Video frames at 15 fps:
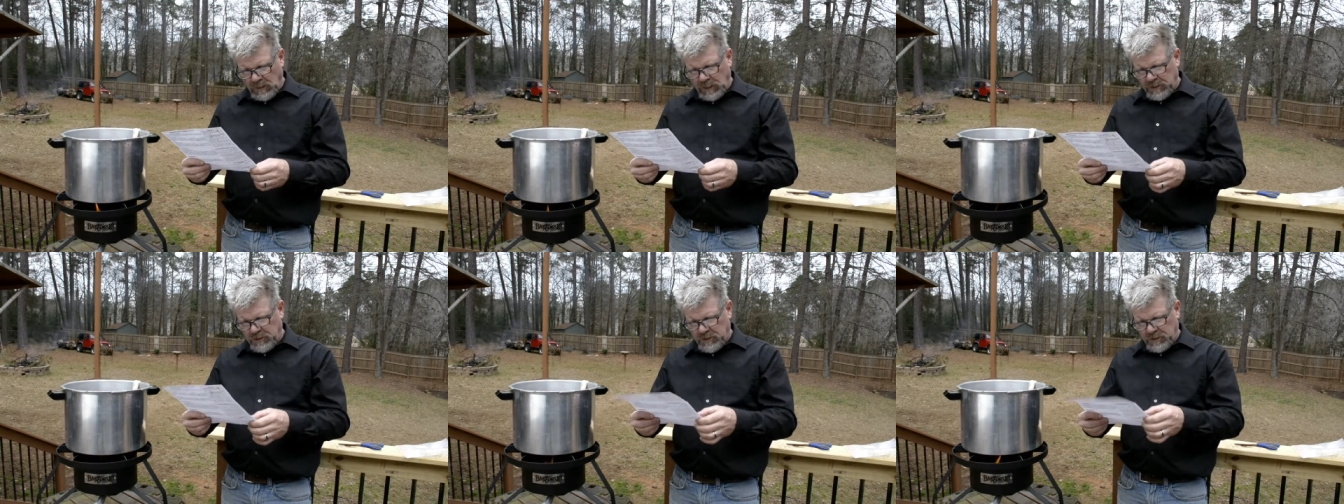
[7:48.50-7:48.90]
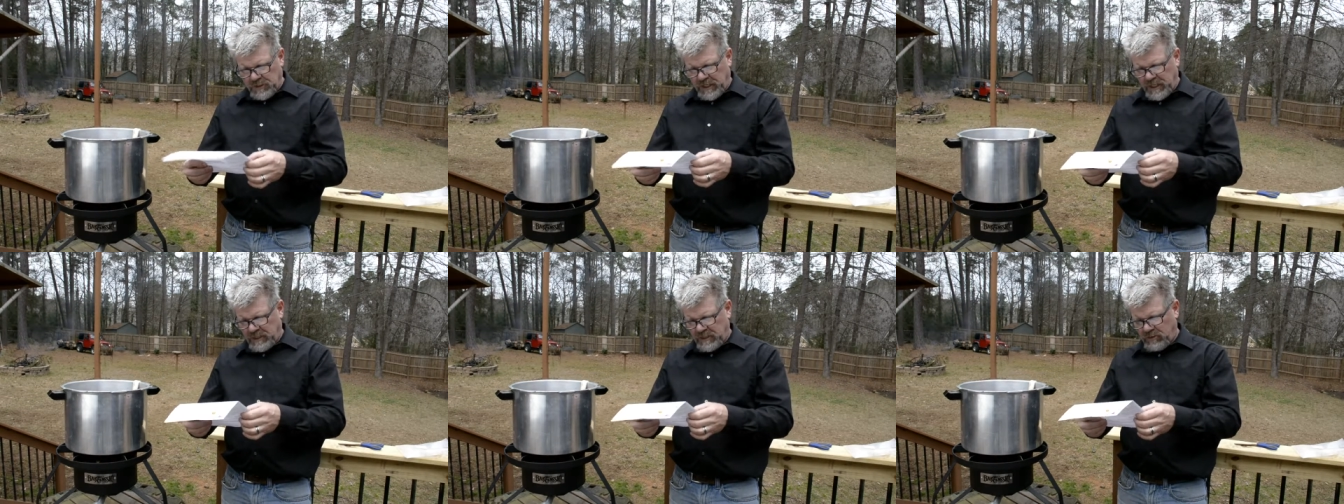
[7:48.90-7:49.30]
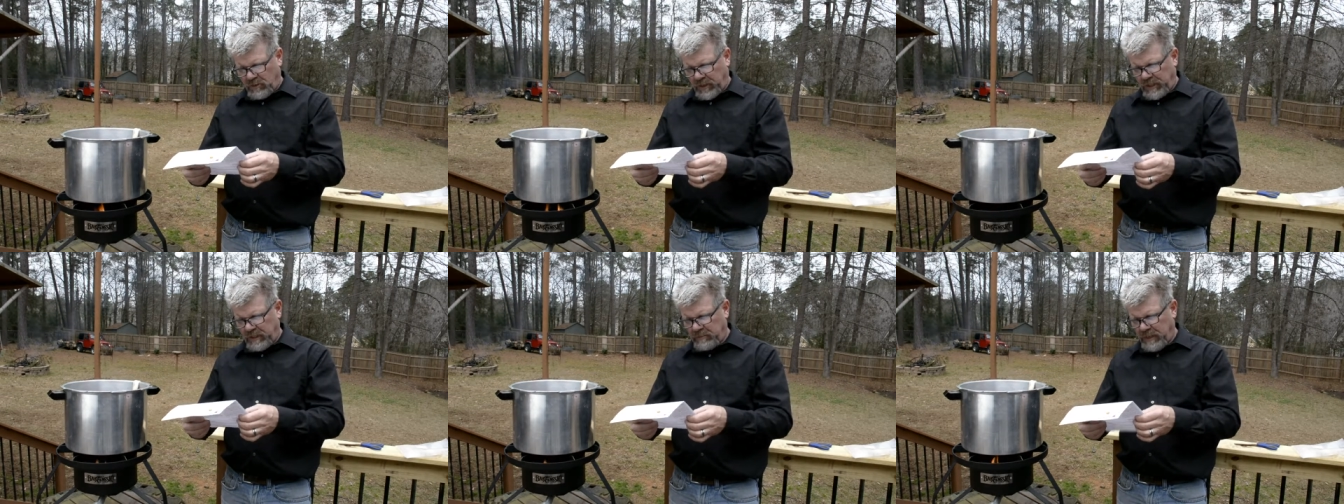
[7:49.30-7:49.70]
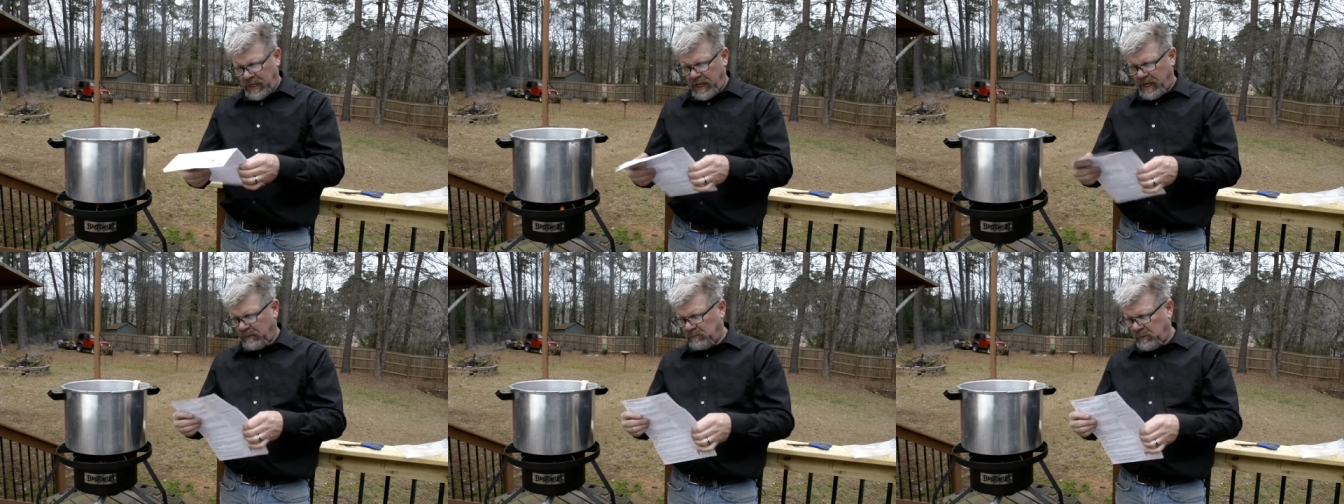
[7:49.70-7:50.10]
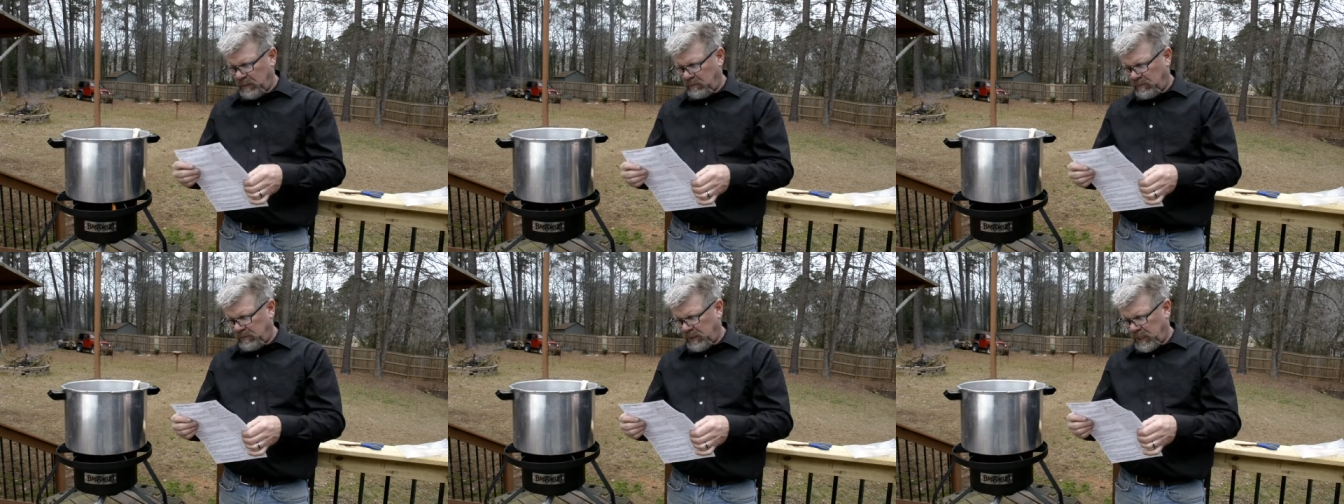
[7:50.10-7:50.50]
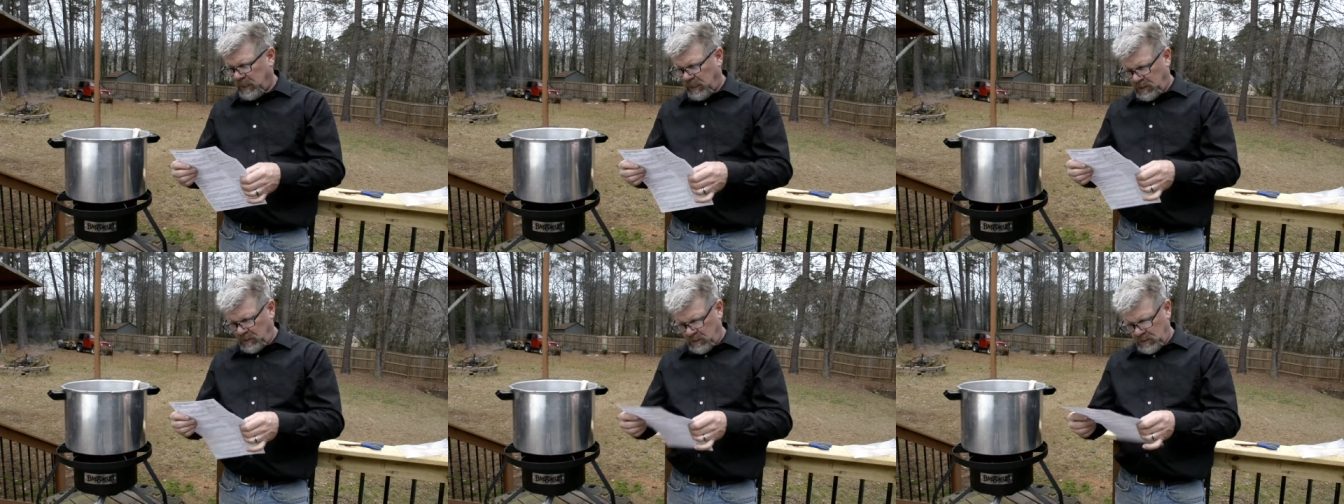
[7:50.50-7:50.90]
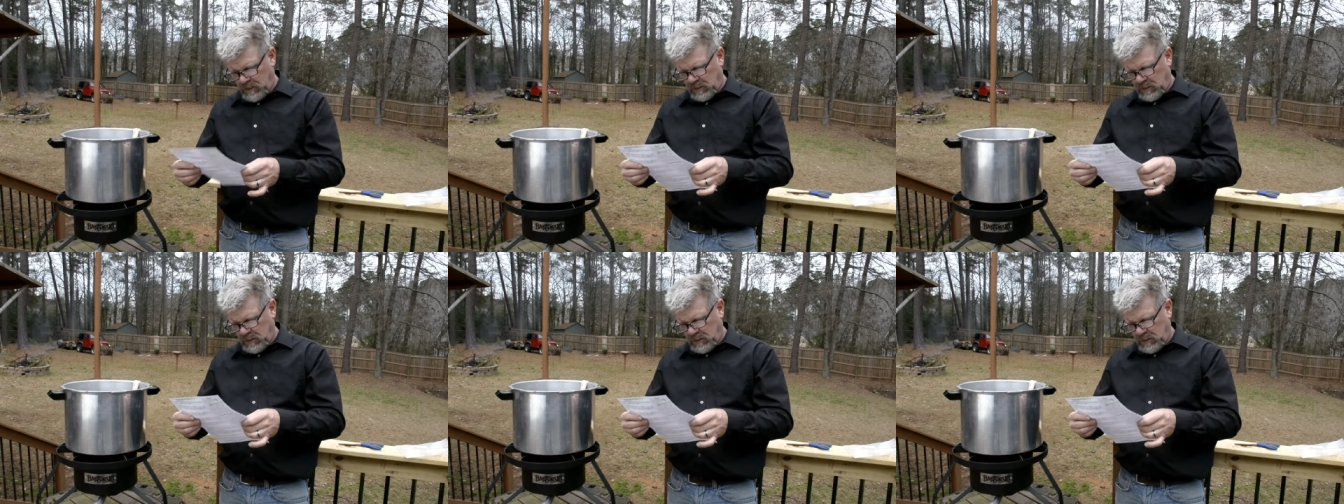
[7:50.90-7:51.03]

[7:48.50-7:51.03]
It just says grain bag, blah, blah, blah.